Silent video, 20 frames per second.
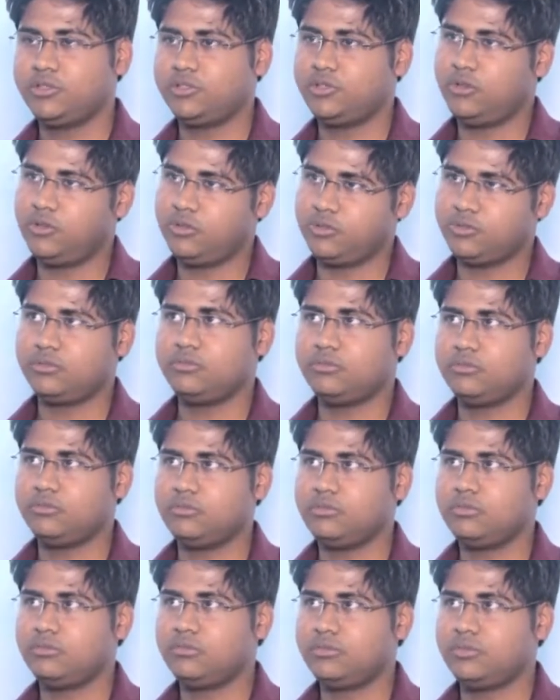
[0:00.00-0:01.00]
So
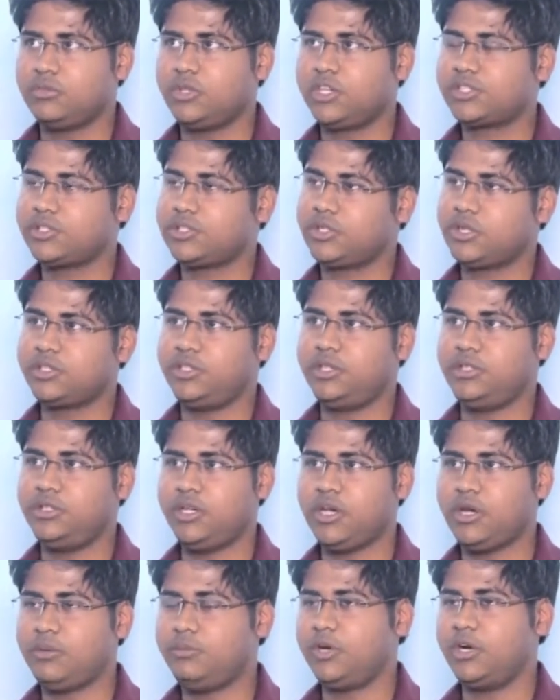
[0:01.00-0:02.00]
that's the
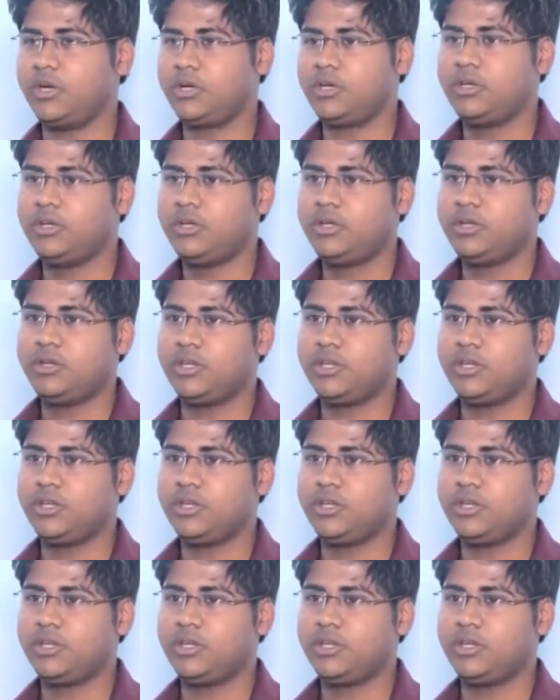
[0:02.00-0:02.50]
D I part.